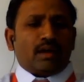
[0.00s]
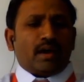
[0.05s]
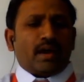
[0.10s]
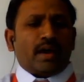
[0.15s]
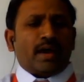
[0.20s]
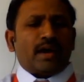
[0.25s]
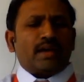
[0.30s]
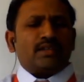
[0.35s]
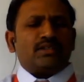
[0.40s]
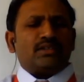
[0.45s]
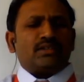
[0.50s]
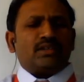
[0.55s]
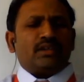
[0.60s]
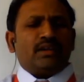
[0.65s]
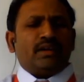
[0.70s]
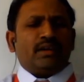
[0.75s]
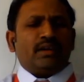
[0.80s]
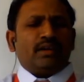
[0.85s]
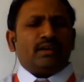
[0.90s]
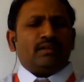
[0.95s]
as
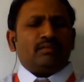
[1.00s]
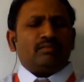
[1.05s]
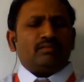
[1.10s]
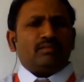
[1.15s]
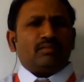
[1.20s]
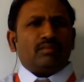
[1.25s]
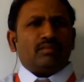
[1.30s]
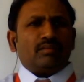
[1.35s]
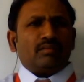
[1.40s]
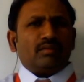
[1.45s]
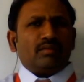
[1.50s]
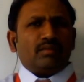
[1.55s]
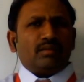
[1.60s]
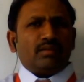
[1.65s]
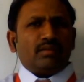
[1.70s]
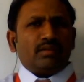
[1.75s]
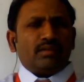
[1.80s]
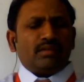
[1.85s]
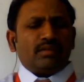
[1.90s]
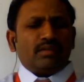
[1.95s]
in
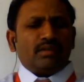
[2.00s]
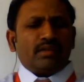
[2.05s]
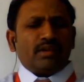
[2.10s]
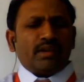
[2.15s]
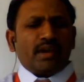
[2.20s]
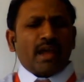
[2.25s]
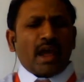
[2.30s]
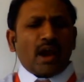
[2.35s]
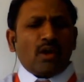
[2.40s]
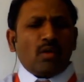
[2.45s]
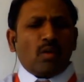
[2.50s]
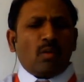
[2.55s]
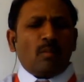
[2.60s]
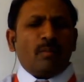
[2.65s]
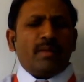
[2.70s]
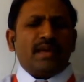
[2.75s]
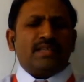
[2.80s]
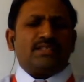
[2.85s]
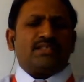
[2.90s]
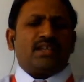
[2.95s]
nano
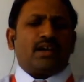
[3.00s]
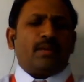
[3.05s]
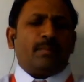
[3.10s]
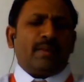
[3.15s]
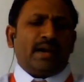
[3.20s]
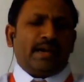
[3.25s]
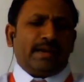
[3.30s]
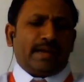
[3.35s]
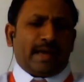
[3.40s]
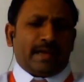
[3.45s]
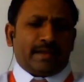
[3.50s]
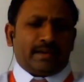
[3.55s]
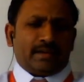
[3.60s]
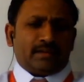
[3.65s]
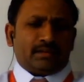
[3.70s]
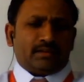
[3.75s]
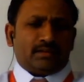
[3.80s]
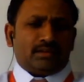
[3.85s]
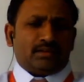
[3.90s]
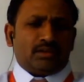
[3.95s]
measurement
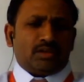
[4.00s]
directly.